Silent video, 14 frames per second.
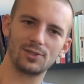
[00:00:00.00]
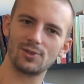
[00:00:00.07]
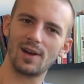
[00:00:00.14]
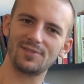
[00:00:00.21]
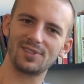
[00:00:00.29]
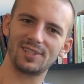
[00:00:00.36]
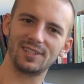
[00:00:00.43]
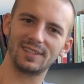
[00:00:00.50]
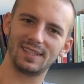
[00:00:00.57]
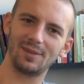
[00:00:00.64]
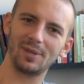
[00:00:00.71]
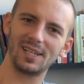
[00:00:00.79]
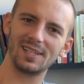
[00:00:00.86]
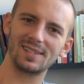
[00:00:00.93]
So after
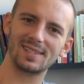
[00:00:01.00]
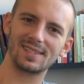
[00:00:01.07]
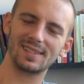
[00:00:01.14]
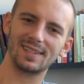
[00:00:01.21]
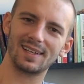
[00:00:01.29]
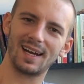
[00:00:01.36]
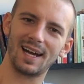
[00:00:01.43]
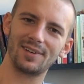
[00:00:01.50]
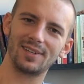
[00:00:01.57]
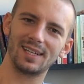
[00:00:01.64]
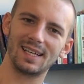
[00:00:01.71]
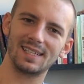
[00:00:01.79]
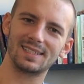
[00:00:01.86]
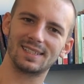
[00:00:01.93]
10 minutes, I
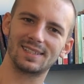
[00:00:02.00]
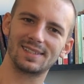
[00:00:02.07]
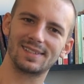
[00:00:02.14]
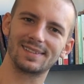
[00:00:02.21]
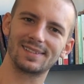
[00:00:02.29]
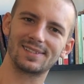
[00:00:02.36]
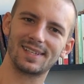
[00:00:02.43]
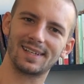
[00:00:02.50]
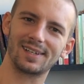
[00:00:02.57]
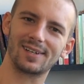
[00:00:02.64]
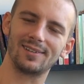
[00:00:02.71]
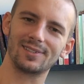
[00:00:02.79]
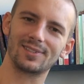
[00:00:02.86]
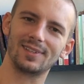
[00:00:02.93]
realized that it's in the center
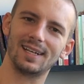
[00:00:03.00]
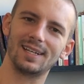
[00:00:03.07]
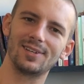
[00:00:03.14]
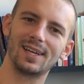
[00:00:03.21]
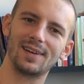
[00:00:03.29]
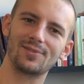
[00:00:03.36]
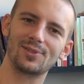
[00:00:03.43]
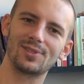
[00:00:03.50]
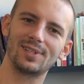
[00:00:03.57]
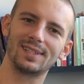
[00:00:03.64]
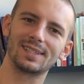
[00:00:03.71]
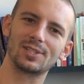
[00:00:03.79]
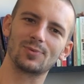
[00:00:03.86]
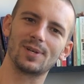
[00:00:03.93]
console and you have to
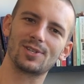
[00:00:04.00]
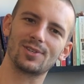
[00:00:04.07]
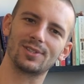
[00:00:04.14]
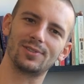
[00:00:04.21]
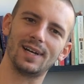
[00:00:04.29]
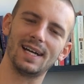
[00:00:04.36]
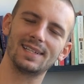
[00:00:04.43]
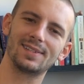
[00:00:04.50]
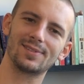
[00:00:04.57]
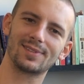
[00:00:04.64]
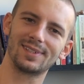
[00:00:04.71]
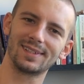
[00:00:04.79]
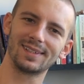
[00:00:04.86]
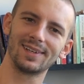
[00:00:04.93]
turn the switch on the right to
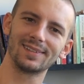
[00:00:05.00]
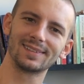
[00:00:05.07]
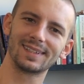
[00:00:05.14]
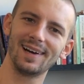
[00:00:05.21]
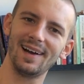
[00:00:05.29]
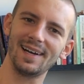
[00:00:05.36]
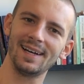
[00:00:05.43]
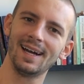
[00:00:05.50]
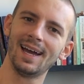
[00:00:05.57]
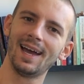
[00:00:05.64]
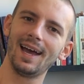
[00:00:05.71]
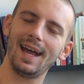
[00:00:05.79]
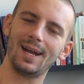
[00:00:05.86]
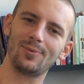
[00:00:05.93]
turn on the car.
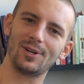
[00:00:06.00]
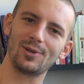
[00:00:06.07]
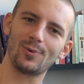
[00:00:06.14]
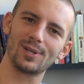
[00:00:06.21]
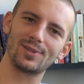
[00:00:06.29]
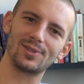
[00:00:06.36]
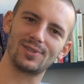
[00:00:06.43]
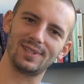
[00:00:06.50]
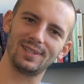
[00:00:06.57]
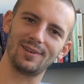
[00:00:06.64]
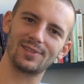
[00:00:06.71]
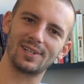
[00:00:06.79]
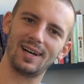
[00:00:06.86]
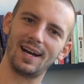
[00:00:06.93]
And when you want to turn
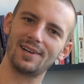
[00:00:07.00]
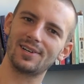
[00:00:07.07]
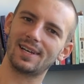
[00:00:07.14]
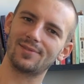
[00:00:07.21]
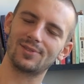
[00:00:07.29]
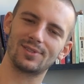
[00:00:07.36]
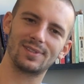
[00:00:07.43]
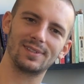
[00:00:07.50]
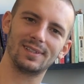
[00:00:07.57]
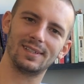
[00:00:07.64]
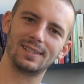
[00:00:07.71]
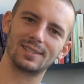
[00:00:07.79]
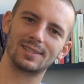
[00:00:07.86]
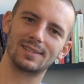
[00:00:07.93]
off the car, you have
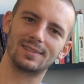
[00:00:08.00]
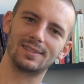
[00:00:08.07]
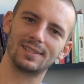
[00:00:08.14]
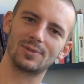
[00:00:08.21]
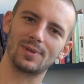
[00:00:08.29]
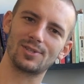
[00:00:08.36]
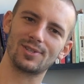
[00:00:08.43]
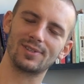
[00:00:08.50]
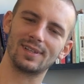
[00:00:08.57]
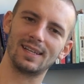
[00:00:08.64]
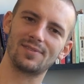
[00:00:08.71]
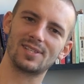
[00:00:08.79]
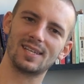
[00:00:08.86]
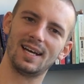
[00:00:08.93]
to turn switch on the
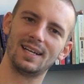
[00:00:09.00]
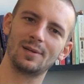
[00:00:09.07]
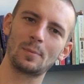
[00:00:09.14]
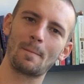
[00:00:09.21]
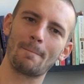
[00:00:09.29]
left side.